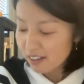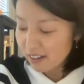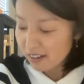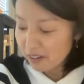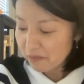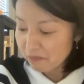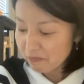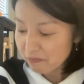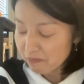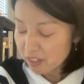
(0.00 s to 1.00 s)

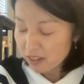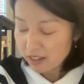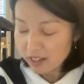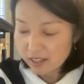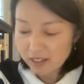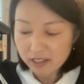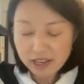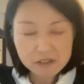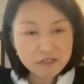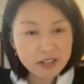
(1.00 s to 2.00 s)
um, and I,
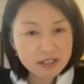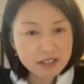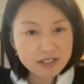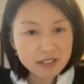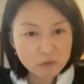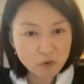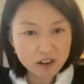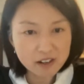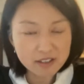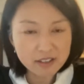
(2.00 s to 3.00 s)
I, read
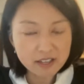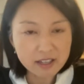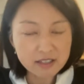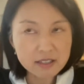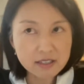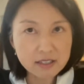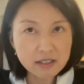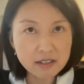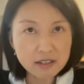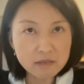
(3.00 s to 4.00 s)
somewhere that
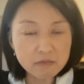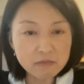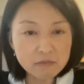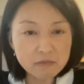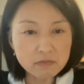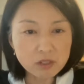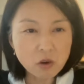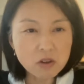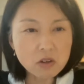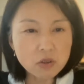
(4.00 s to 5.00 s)
um,
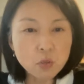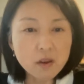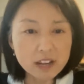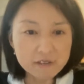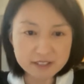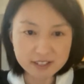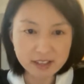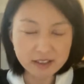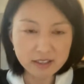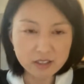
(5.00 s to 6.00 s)
Korngold's wife
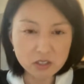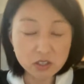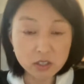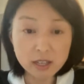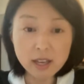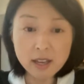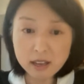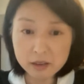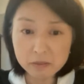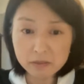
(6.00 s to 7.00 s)
said that to
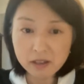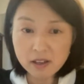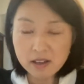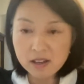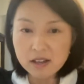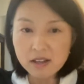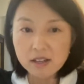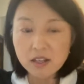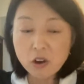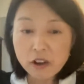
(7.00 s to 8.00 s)
him,
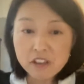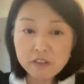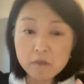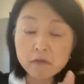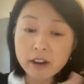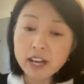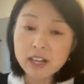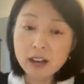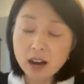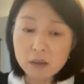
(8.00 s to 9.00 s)
going from
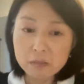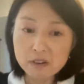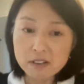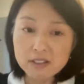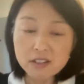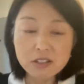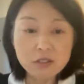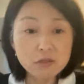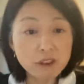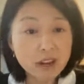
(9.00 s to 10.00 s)
writing operas
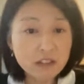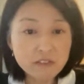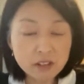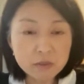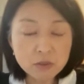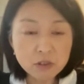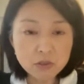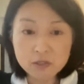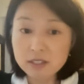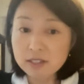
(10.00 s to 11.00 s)
to writing film
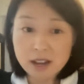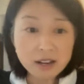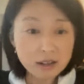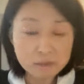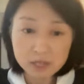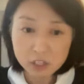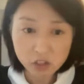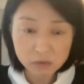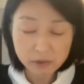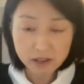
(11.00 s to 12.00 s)
scores was not a big
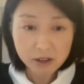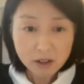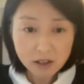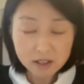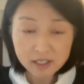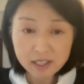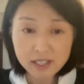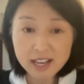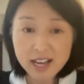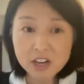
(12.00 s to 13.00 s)
jump at all.
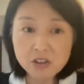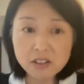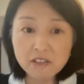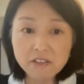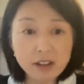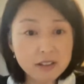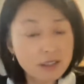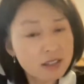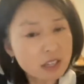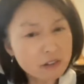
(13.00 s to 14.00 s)
He actually felt
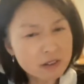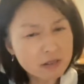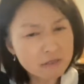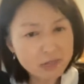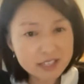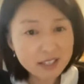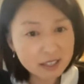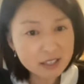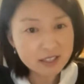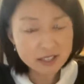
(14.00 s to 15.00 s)
that they were
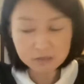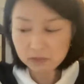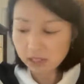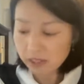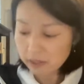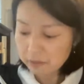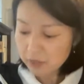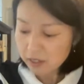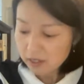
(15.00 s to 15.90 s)
basically the same thing.